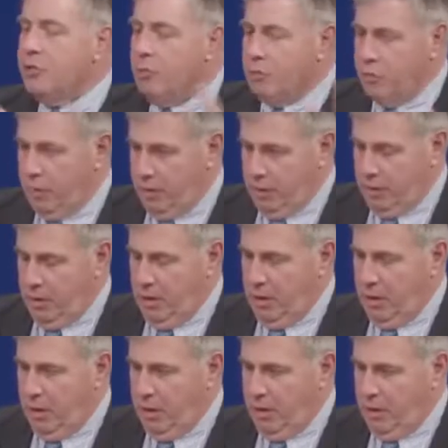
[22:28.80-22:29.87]
you were doing
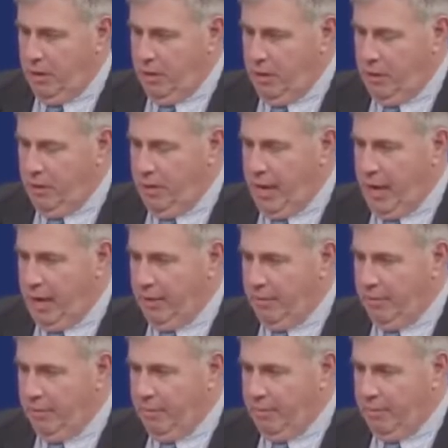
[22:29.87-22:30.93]
that
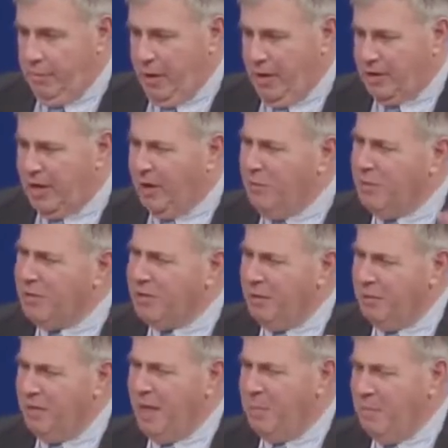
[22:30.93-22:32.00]
project, and was some
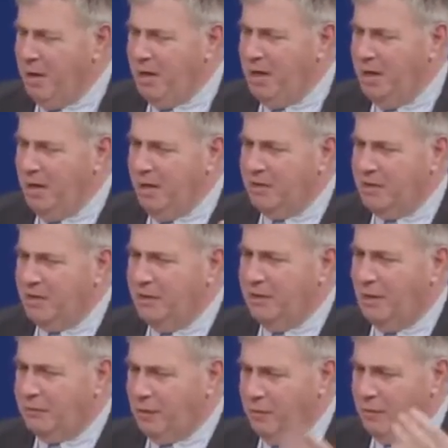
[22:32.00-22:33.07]
of that money still
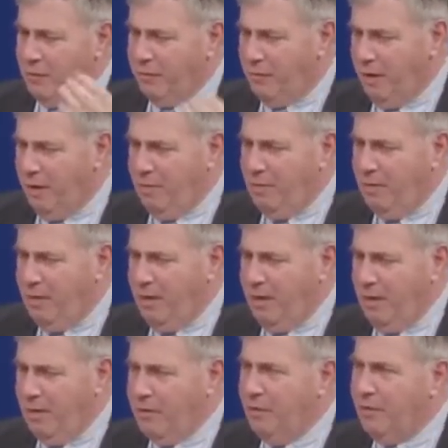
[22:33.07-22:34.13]
left over from
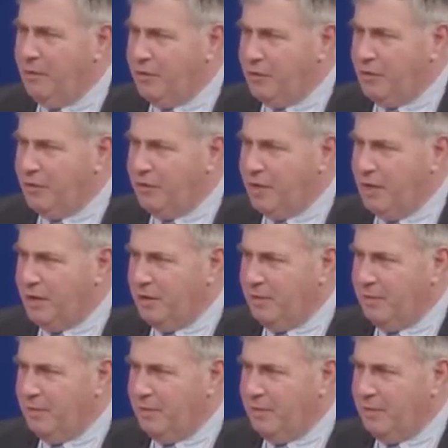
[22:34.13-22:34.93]
the visitor center?